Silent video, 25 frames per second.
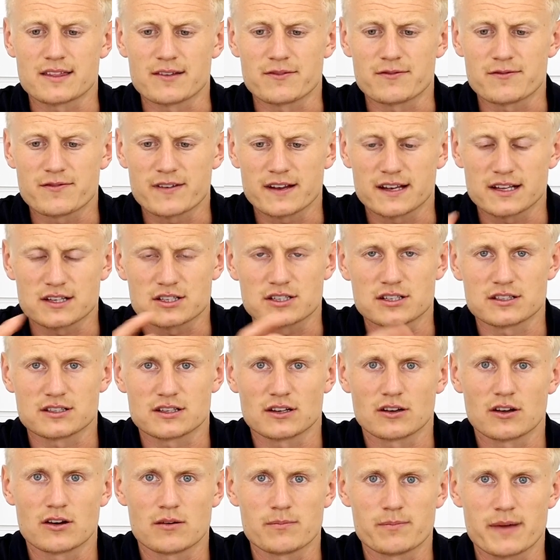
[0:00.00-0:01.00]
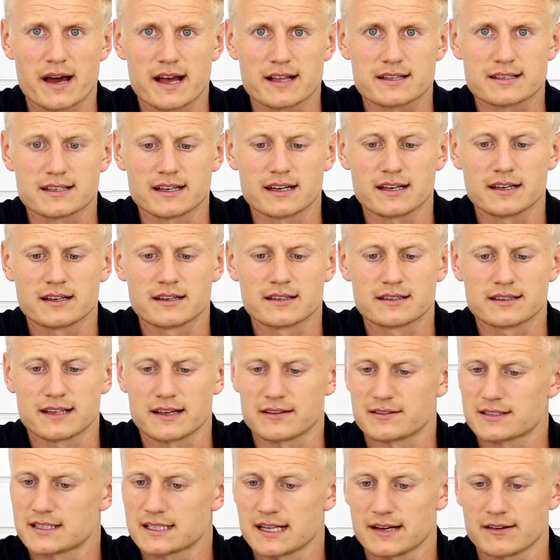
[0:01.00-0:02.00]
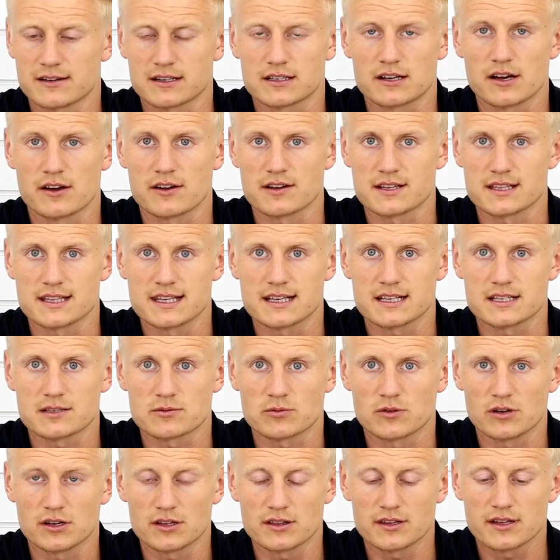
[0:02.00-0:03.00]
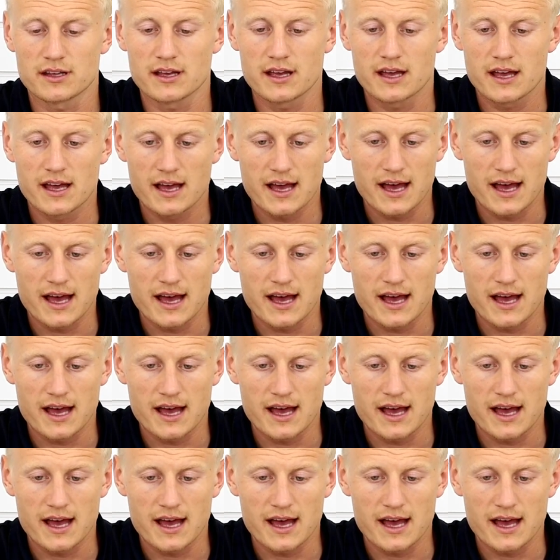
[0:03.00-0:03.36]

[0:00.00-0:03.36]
the finish is a lot better, they've Cerakoted this one.